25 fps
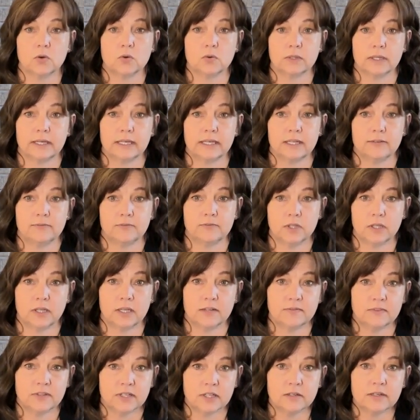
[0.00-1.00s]
like
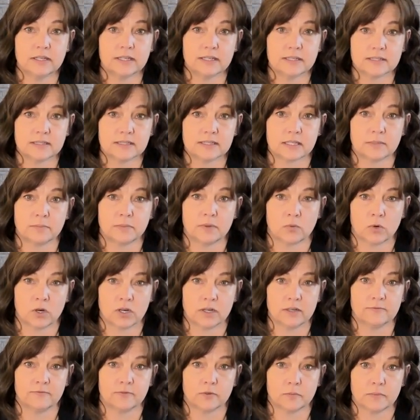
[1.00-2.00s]
if there is some
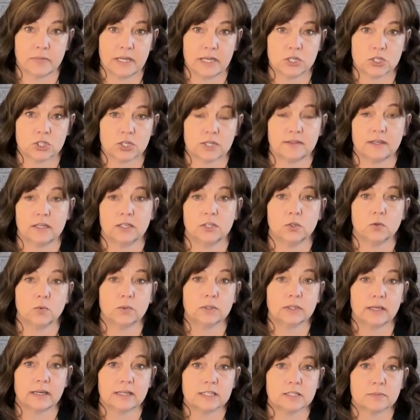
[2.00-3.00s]
more information that you
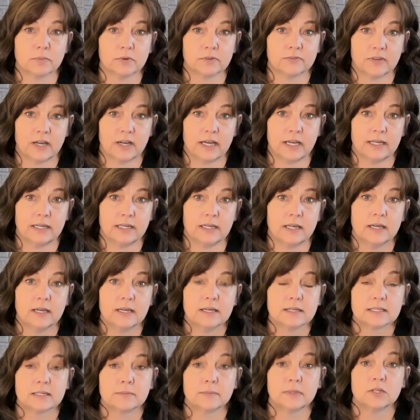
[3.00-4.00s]
would like to provide
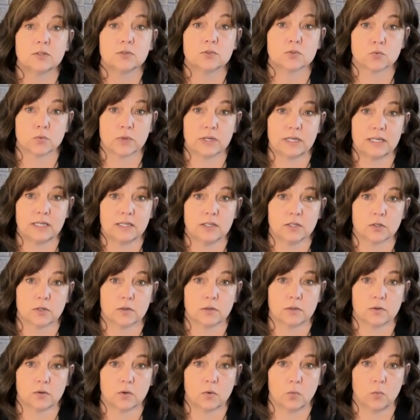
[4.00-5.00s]
somebody who's reading
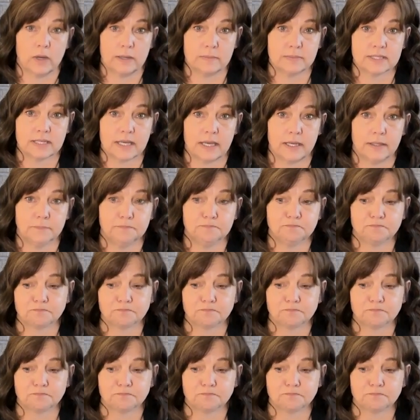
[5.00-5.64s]
your website,